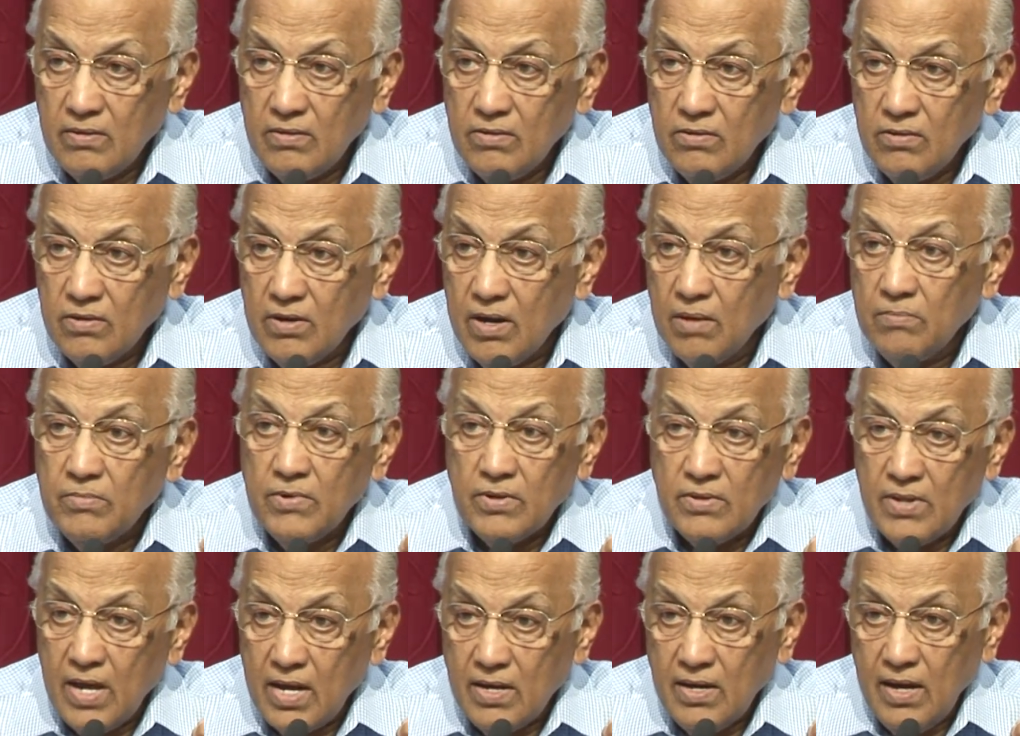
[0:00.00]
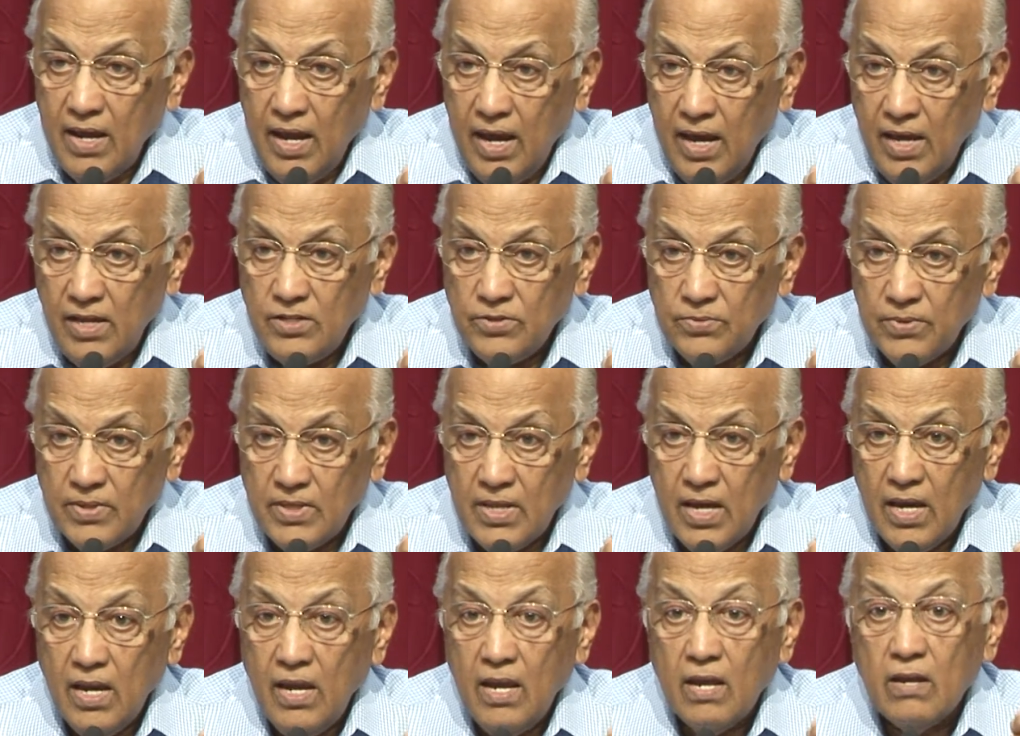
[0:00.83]
to come to that age when
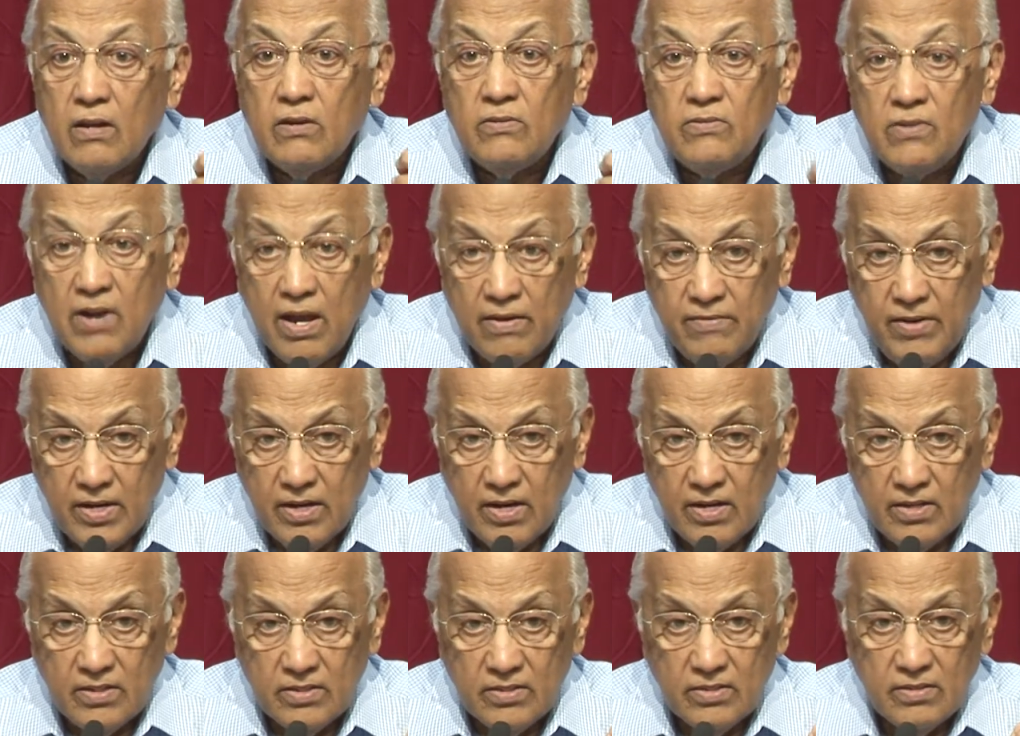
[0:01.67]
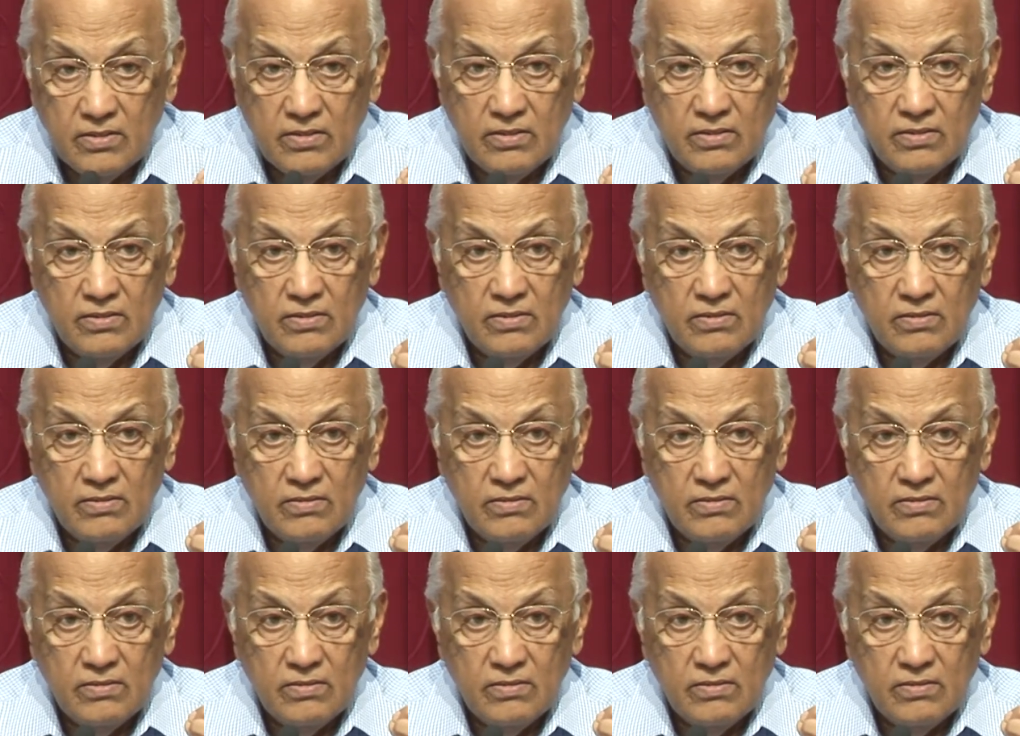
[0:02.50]
they can get a driving license.